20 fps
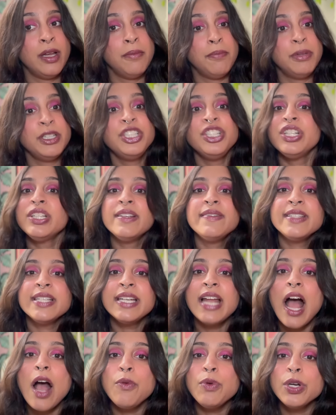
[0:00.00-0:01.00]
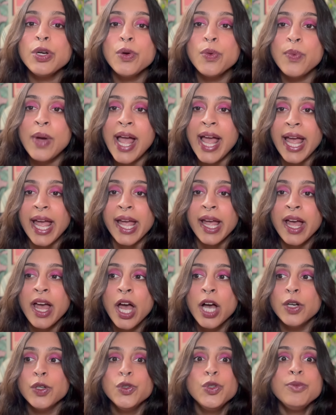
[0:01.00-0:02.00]
but she lives an hour away.
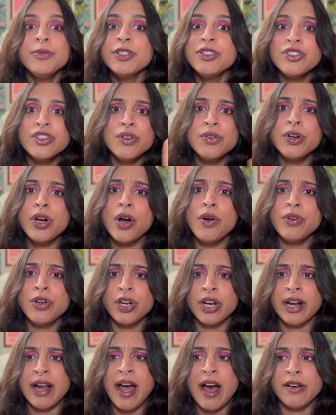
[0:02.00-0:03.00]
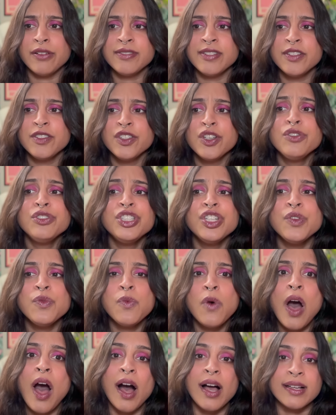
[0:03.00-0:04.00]
Ubers don't go to her house, so she
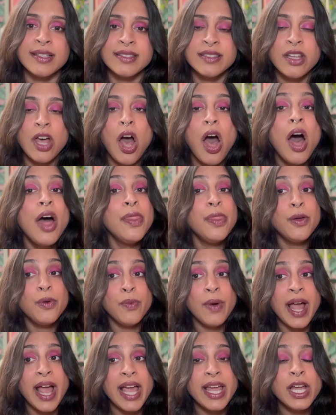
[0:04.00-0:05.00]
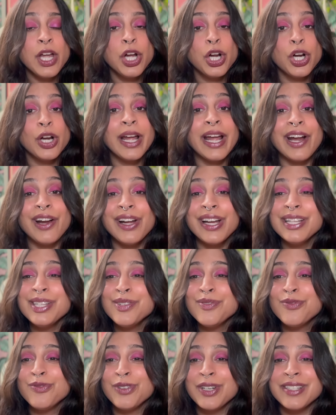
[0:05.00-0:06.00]
walks. On the way, her hair
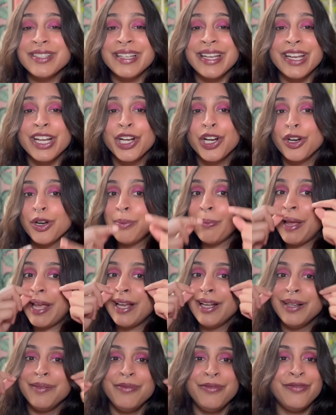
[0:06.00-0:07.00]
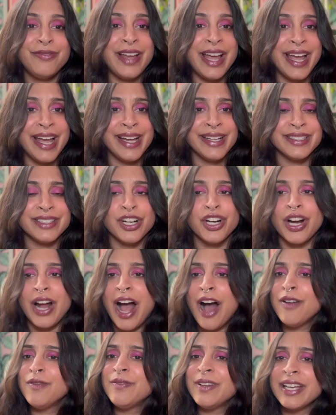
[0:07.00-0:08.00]
gets frizzy, her makeup fades, her
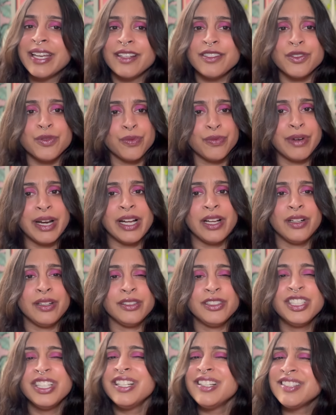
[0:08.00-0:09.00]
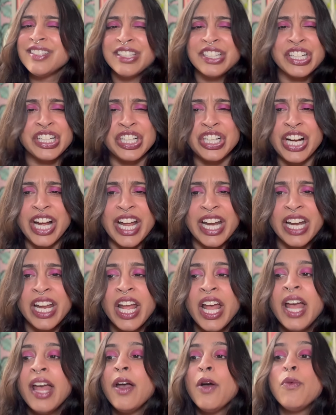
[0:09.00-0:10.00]
outfit gets wrinkled. She doesn't look great.
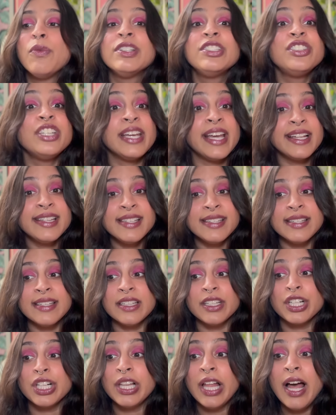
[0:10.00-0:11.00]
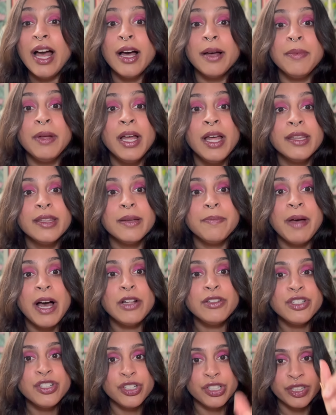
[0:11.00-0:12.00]
When she gets to the club, the
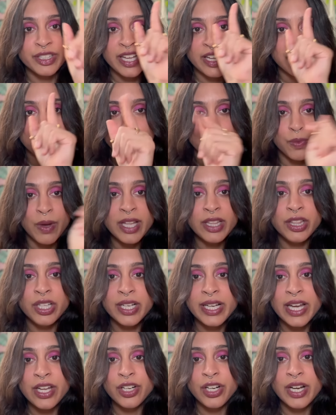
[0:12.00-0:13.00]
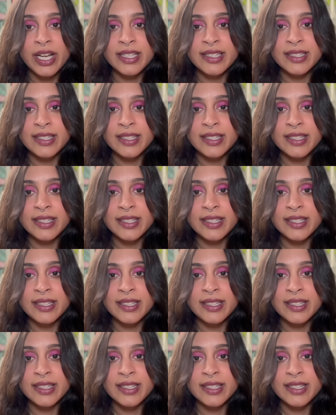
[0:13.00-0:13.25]
bouncer takes one look at her and